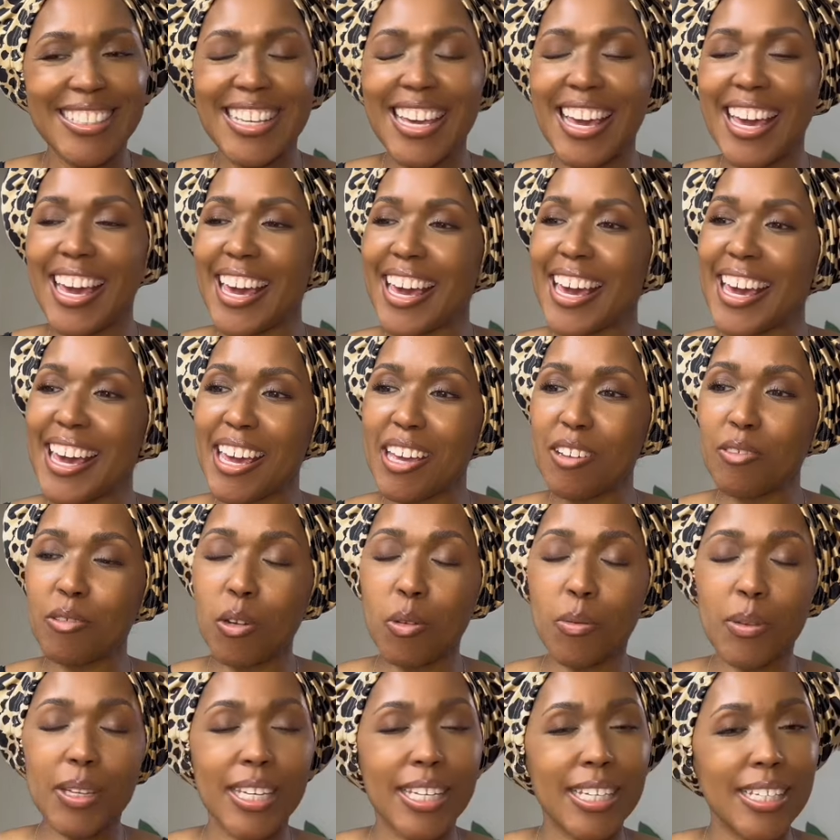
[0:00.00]
And when
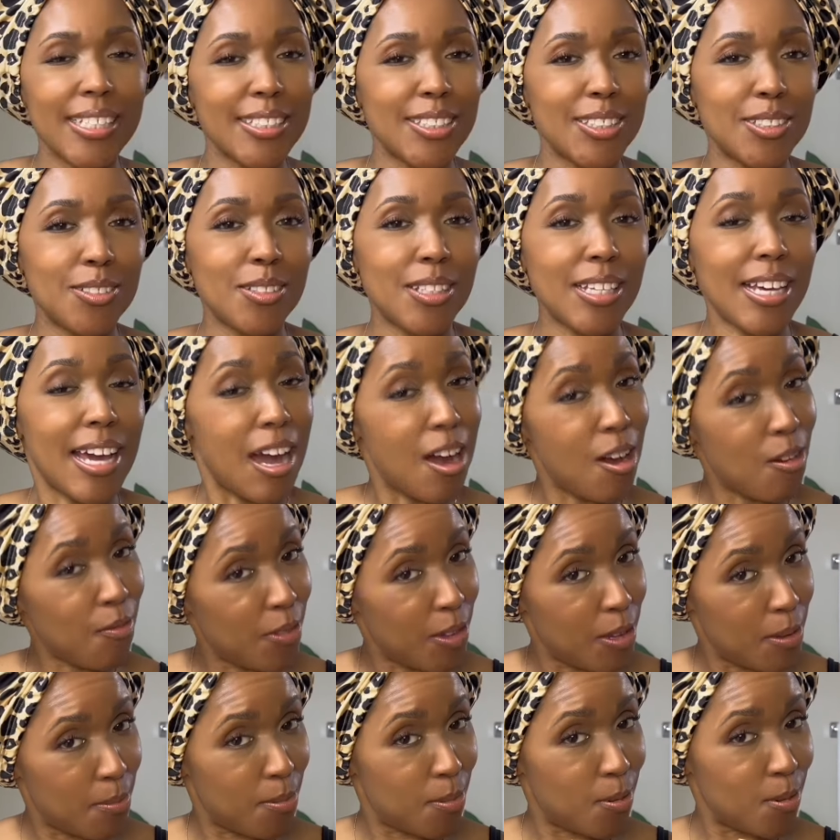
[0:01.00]
we get to the
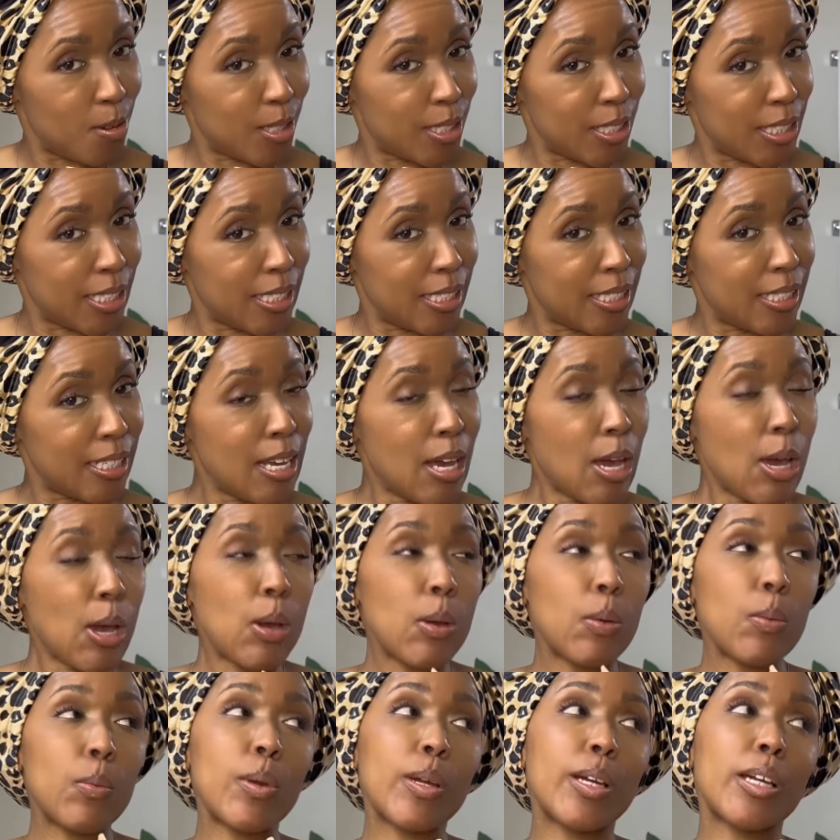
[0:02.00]
outfit portion,
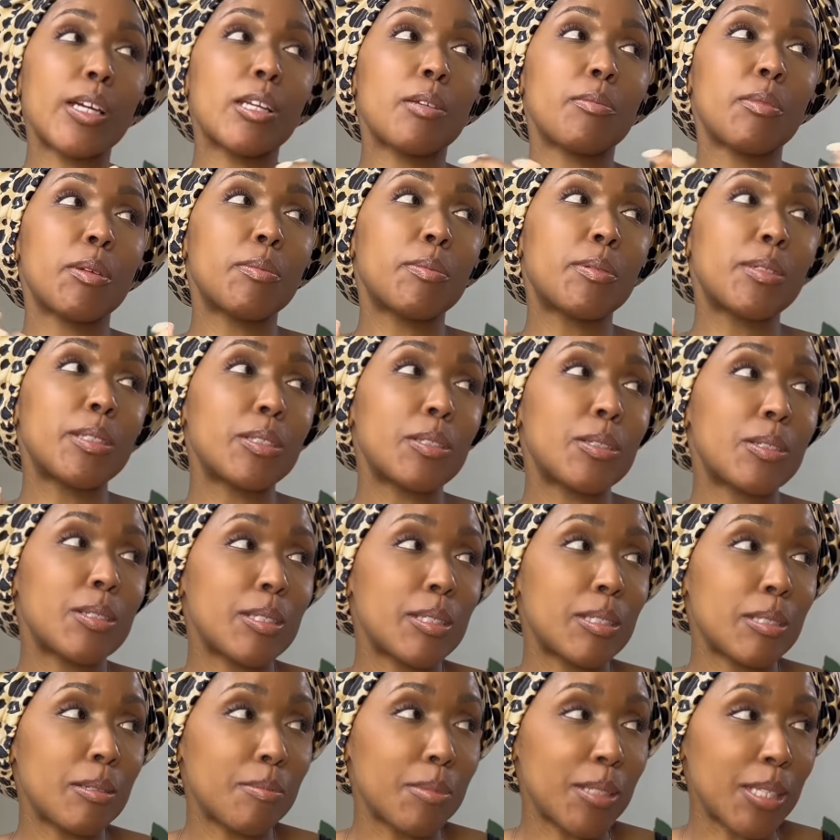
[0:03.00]
we're gonna be putting on
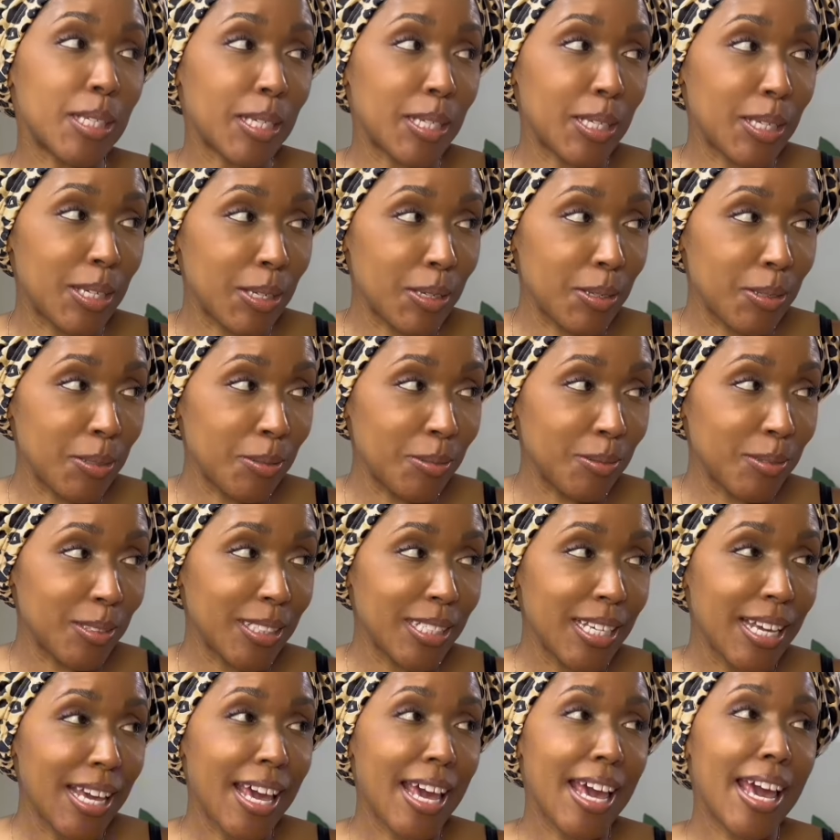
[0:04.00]
something cute
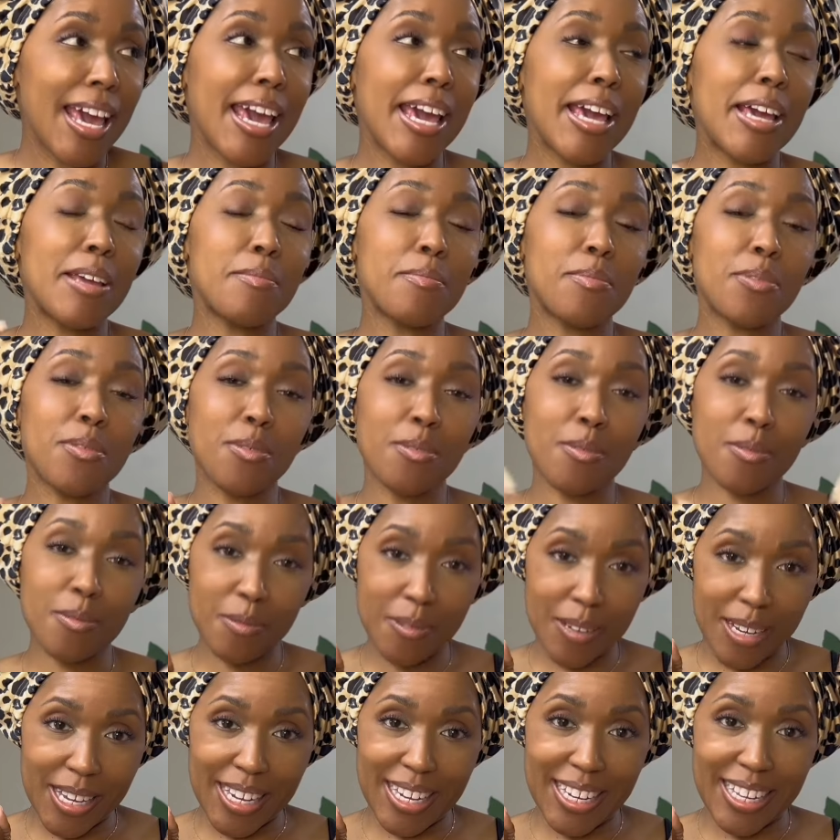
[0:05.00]
and
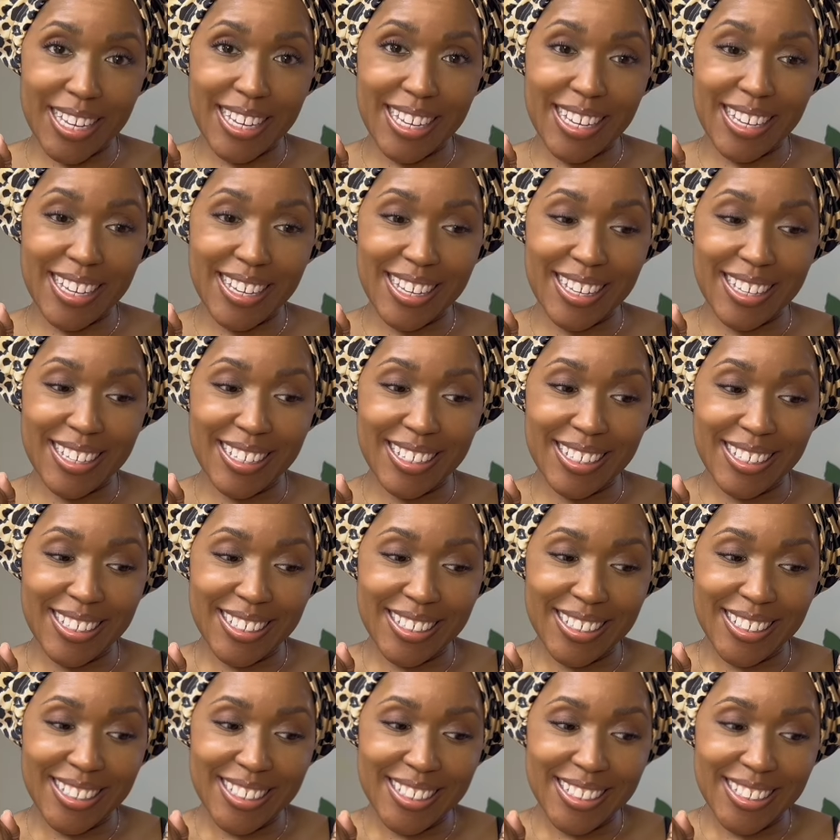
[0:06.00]
pretty
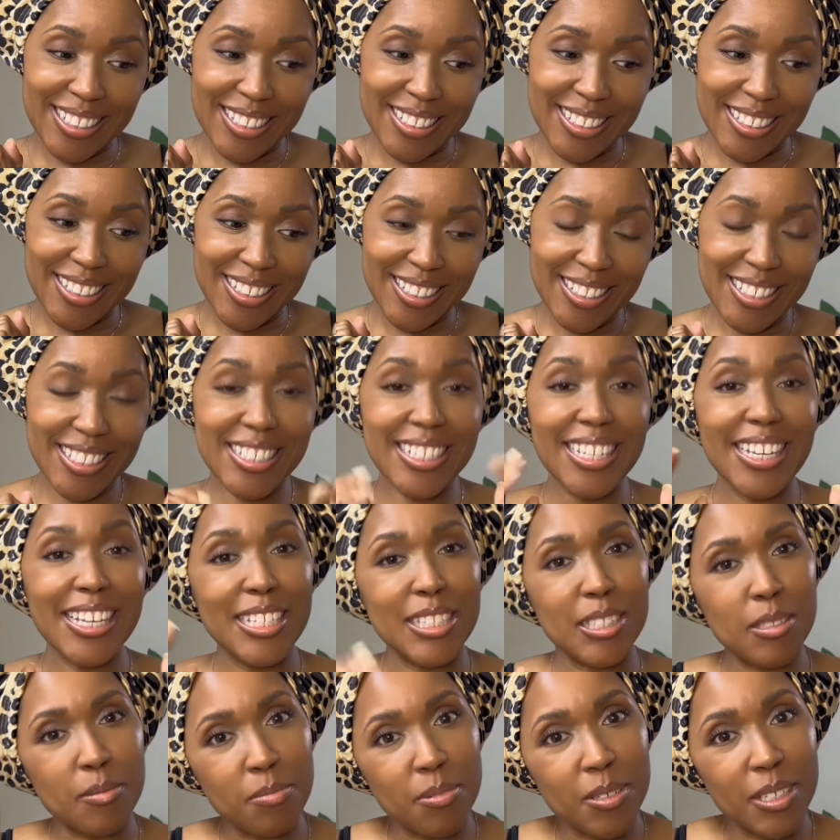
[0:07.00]
to eat
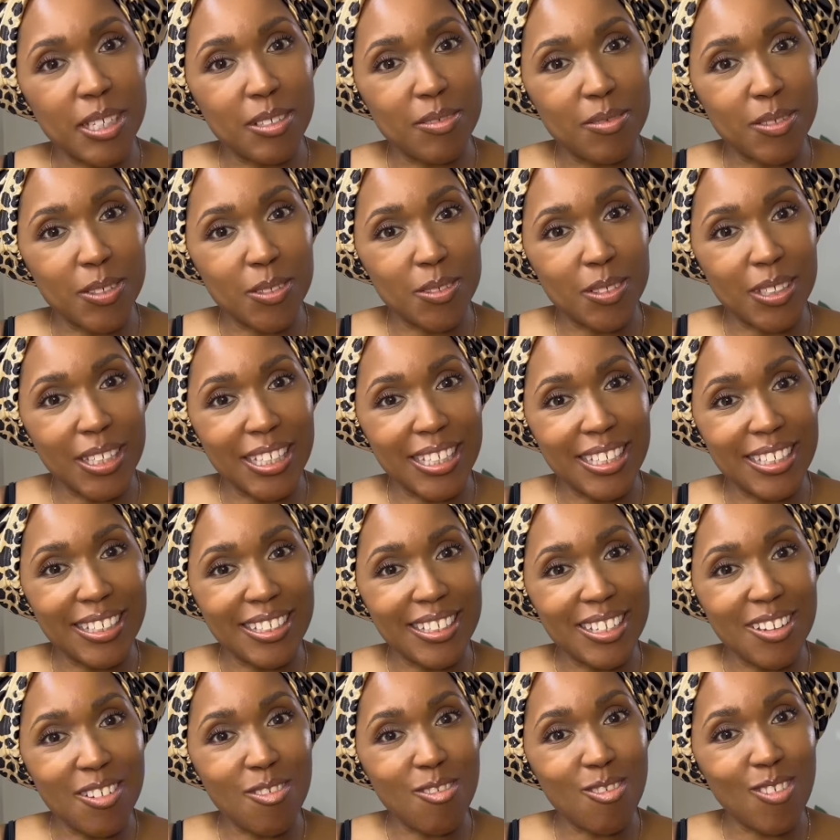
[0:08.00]
some pretty food in,
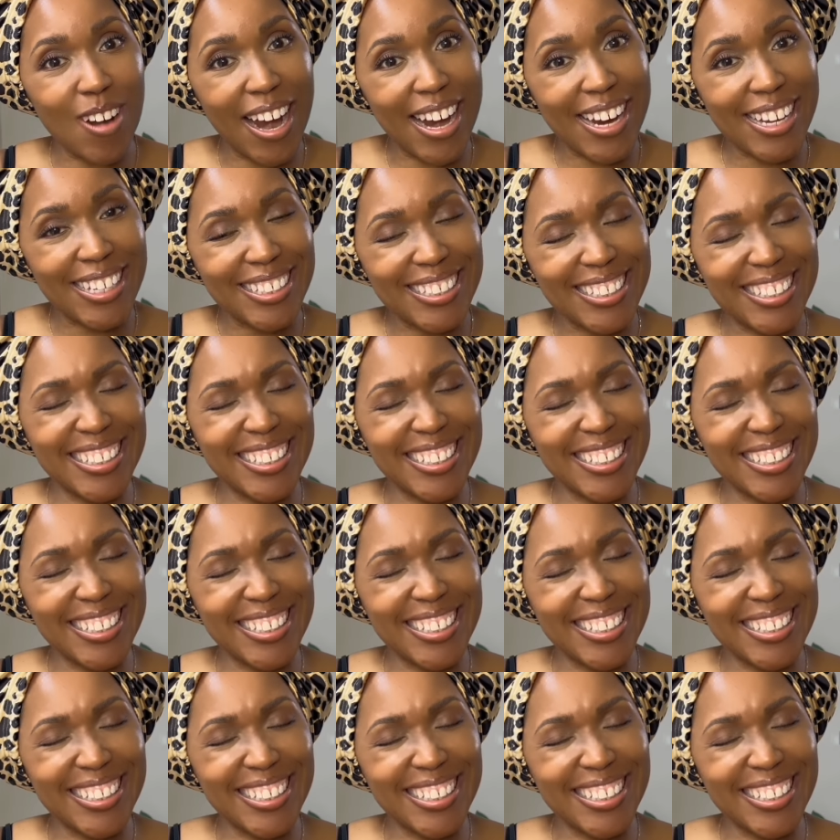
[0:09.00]
right?